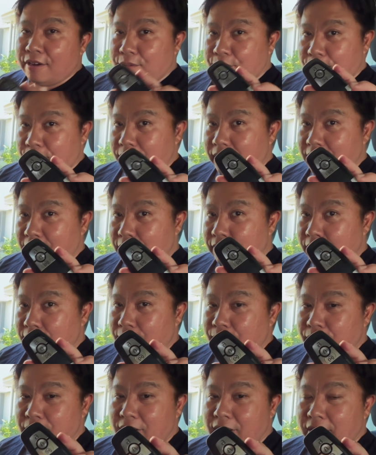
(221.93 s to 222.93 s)
Pretty good,
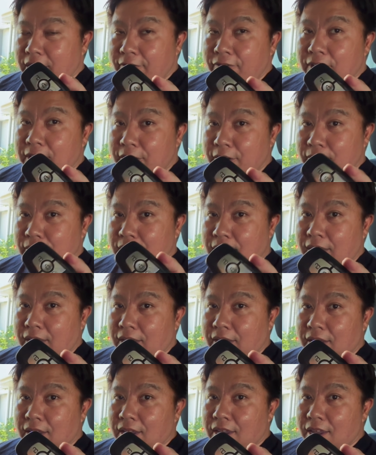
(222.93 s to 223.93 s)
pretty nifty little thing.
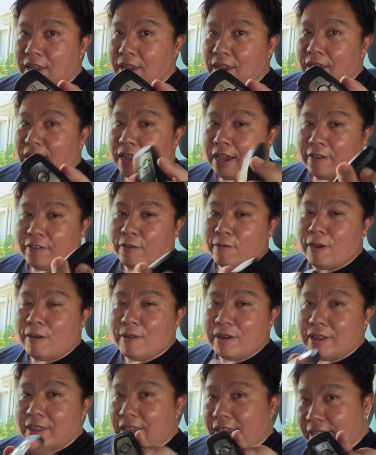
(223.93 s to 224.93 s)
If you want
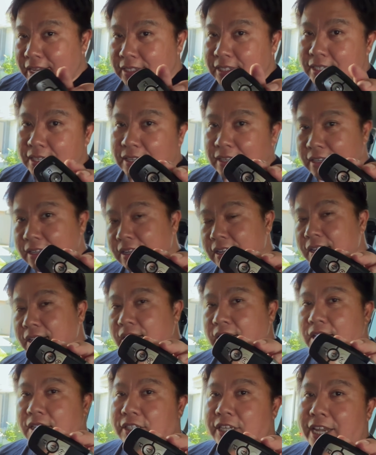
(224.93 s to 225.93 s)
one of these,
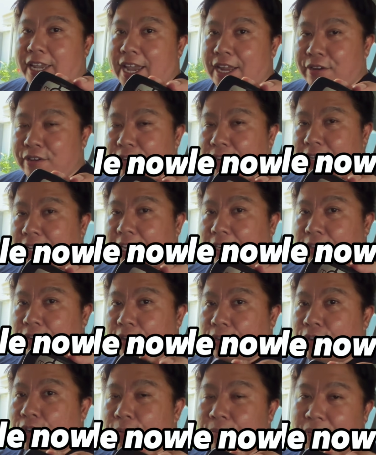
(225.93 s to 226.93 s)
check out
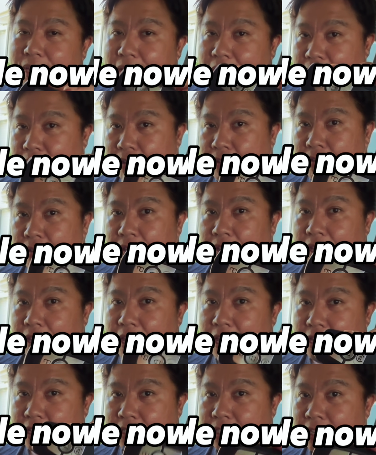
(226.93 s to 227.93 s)
dutytech.com.au and
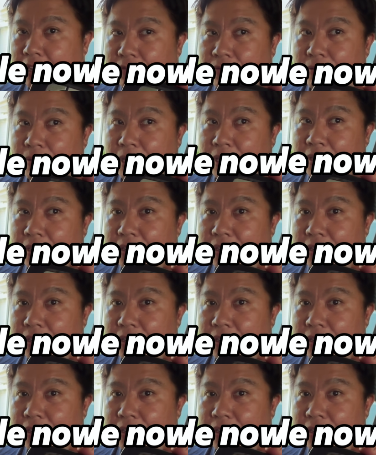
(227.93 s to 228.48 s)
get yourself one.